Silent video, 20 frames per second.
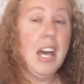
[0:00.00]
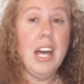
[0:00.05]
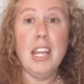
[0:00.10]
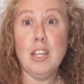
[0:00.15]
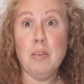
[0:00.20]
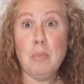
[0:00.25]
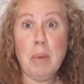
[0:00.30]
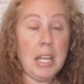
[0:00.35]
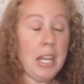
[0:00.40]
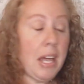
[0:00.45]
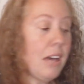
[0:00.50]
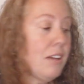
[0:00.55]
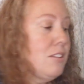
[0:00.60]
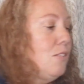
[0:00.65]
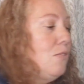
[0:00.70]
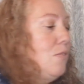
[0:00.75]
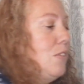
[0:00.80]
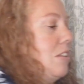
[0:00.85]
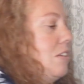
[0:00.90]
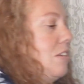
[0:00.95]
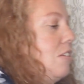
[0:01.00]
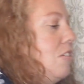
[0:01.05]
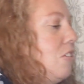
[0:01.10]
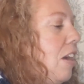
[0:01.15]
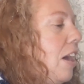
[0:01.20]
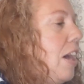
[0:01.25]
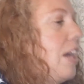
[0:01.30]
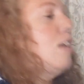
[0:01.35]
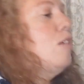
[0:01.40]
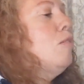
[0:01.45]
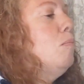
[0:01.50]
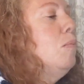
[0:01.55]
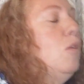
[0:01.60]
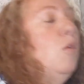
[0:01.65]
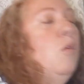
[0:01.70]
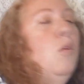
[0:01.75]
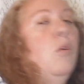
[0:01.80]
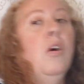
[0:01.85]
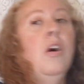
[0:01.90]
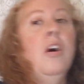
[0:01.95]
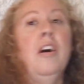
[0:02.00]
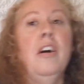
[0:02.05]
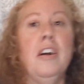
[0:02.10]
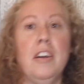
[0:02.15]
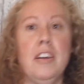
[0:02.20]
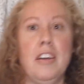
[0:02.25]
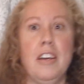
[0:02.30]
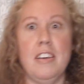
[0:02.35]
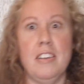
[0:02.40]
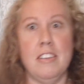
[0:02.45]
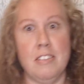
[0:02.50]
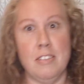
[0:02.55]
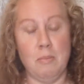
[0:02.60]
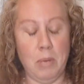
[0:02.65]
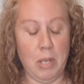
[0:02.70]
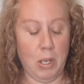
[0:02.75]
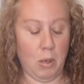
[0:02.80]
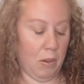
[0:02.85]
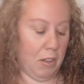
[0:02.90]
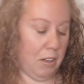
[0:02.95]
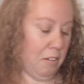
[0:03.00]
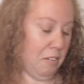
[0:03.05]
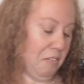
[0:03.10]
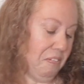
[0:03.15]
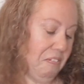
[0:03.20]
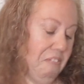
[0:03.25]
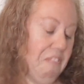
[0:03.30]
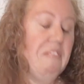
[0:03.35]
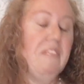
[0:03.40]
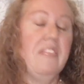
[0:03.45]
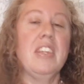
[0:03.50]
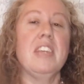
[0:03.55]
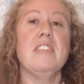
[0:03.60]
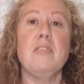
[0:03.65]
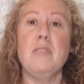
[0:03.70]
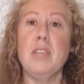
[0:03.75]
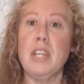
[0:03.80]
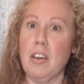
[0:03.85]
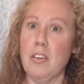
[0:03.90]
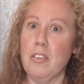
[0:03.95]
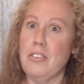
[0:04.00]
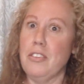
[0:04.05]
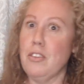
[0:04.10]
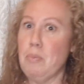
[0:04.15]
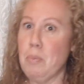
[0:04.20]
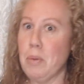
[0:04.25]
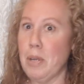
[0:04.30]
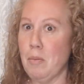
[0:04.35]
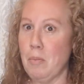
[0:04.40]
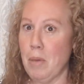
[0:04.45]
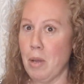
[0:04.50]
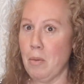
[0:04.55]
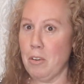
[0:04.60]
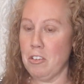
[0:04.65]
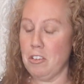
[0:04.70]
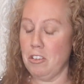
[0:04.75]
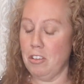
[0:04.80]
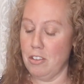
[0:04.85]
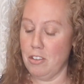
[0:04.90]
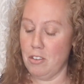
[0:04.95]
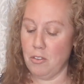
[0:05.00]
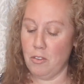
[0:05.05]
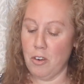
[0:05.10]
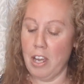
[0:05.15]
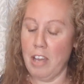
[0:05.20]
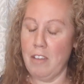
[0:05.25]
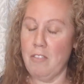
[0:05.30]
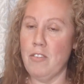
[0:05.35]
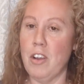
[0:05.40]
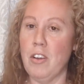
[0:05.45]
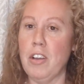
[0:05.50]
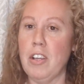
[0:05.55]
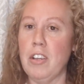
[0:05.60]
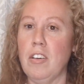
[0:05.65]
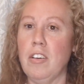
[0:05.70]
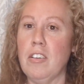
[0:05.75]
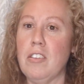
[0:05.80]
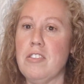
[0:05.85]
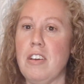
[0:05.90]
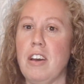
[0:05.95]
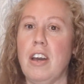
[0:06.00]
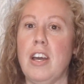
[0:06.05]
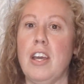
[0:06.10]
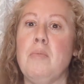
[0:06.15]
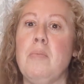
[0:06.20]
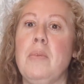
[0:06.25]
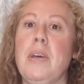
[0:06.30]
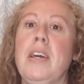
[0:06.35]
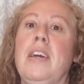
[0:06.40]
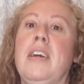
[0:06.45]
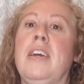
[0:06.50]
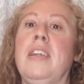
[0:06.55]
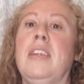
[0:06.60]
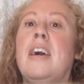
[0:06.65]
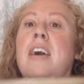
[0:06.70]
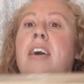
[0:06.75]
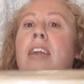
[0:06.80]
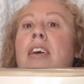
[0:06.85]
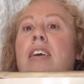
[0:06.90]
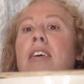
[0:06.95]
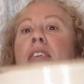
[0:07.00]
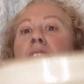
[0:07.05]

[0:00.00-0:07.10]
And then my last vintage item is a big one. Something else that's been on my wish list for a very long time, and that